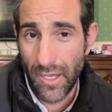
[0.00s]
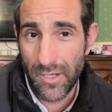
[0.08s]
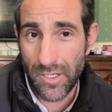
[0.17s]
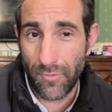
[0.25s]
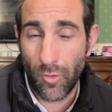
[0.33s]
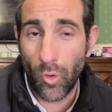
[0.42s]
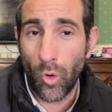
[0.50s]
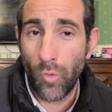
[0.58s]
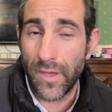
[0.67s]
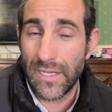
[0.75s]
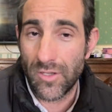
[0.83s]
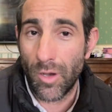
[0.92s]
So for all
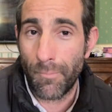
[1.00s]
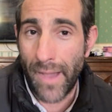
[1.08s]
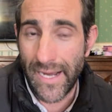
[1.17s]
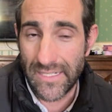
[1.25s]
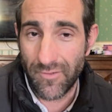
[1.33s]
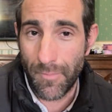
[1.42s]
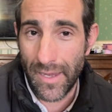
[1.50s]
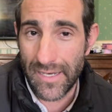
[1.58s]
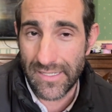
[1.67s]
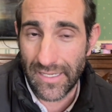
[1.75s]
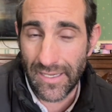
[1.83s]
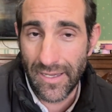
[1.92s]
that he's got bags of
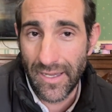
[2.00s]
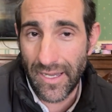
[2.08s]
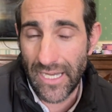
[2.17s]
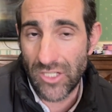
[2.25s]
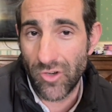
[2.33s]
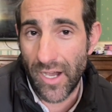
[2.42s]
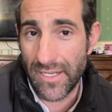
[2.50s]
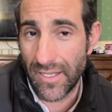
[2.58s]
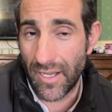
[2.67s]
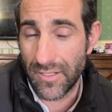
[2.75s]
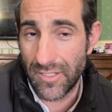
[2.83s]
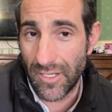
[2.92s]
ability, he tries
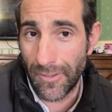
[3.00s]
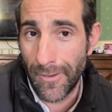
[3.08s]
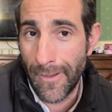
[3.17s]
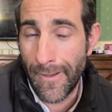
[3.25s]
hard too.